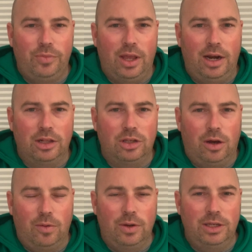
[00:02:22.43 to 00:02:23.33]
And it's
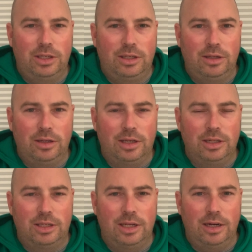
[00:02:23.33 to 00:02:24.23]
always
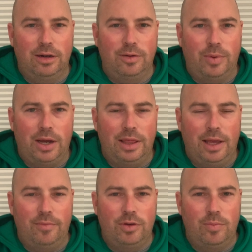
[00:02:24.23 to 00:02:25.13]
considered by
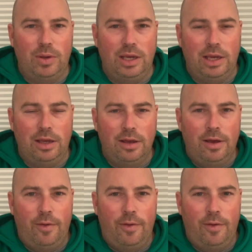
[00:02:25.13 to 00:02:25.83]
them to be